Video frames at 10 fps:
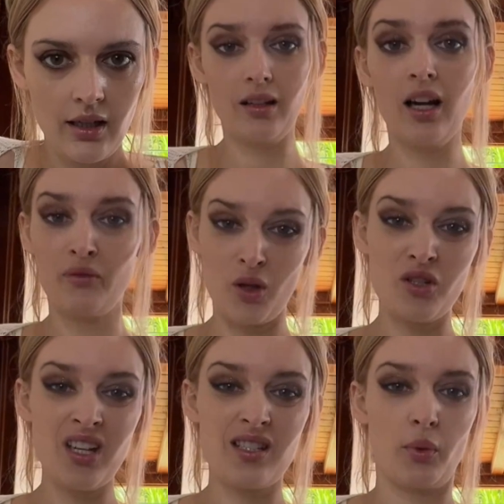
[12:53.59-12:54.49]

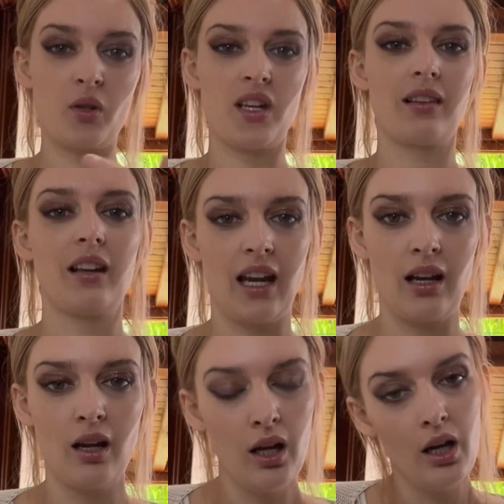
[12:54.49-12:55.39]
Unfortunately, as a pro se litigant,
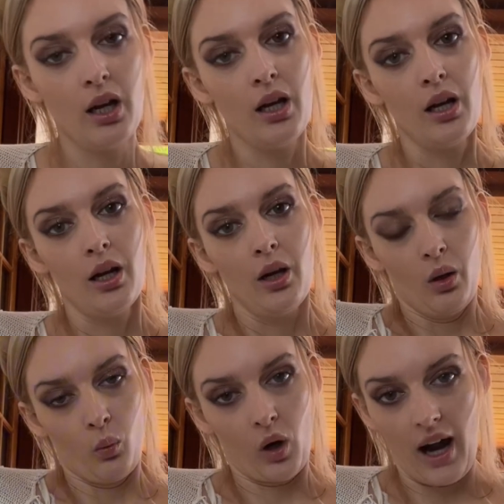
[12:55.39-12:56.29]

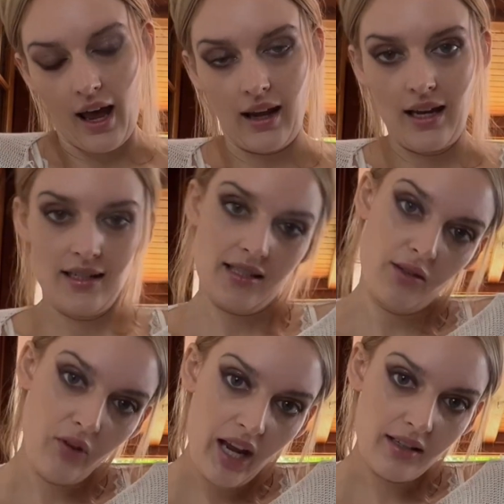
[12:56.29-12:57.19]
we're at a
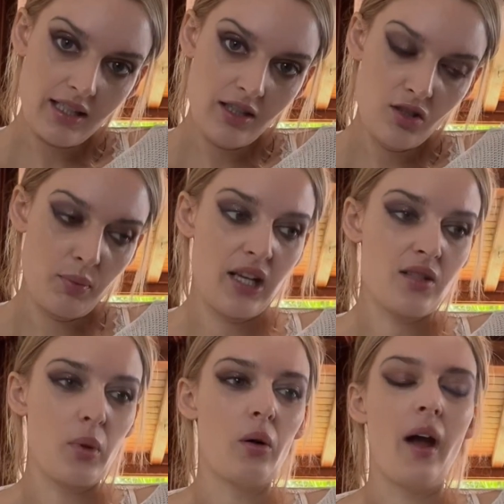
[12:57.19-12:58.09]
disadvantage because
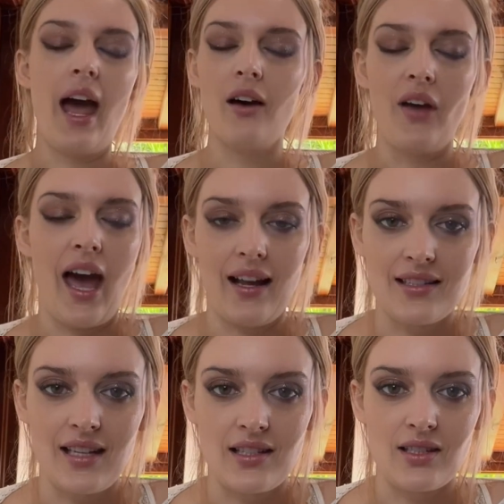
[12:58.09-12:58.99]
we don't have
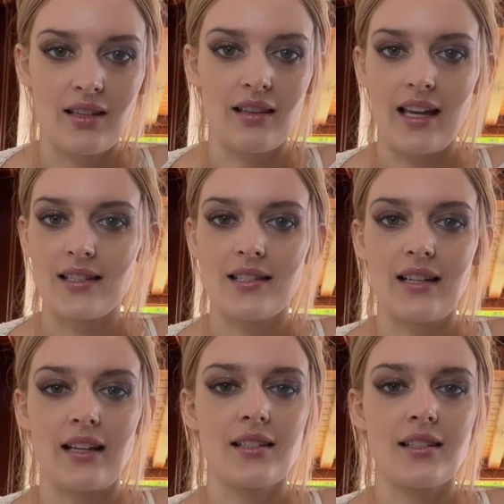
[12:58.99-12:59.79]
access to the LexisNexis